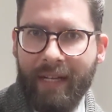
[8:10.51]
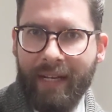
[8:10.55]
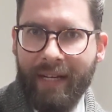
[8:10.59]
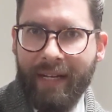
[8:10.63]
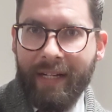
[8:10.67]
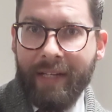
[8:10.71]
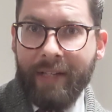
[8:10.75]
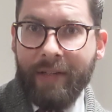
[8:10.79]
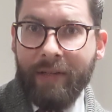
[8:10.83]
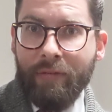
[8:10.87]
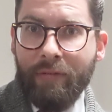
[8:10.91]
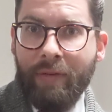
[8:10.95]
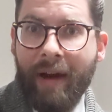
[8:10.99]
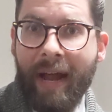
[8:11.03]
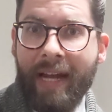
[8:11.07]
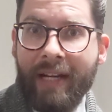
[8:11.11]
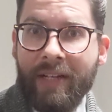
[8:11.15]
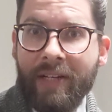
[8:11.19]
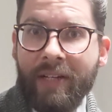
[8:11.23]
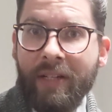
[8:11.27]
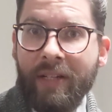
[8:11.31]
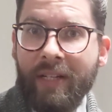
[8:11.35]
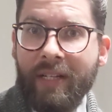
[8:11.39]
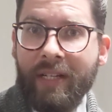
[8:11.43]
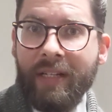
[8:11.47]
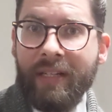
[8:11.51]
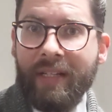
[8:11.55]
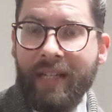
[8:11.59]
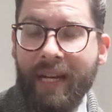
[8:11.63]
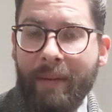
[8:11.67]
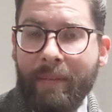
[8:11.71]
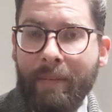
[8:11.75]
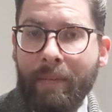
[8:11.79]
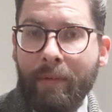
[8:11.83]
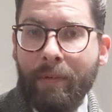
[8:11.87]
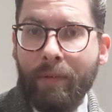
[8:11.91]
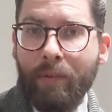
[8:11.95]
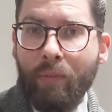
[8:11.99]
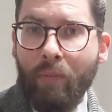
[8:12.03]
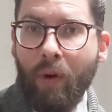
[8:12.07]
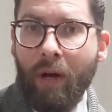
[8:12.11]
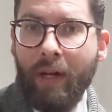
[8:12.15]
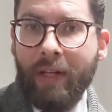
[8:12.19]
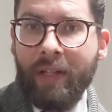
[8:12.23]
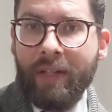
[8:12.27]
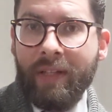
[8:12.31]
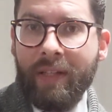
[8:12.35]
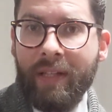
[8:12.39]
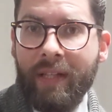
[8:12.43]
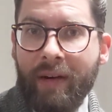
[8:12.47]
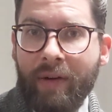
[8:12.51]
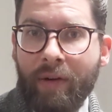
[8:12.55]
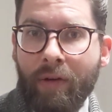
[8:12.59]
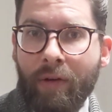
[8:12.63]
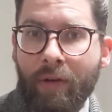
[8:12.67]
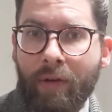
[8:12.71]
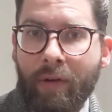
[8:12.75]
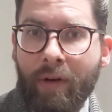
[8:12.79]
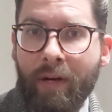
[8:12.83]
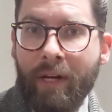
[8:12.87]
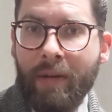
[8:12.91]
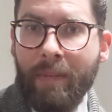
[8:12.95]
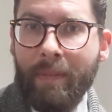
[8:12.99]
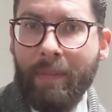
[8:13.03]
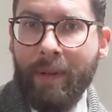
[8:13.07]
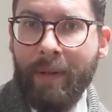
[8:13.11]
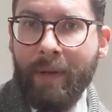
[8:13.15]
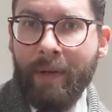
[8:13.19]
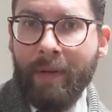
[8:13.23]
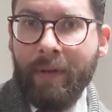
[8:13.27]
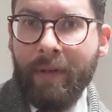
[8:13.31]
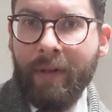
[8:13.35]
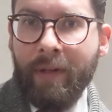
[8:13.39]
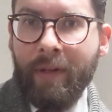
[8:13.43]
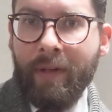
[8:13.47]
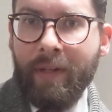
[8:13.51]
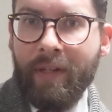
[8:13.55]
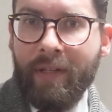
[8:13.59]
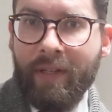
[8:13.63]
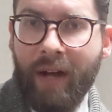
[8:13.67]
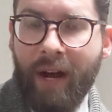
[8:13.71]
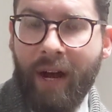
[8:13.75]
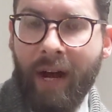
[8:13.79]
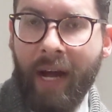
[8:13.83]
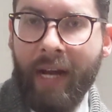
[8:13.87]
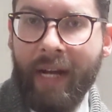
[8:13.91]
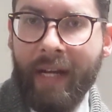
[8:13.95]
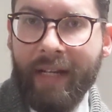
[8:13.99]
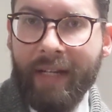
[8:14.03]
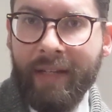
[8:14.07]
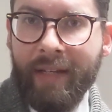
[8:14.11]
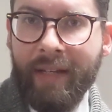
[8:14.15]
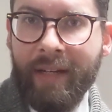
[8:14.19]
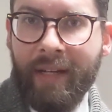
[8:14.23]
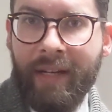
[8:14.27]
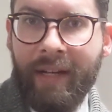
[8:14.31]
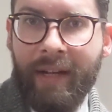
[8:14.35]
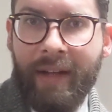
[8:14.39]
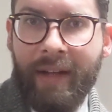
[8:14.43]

and it's gradually assembled once they're already built. You know, the tires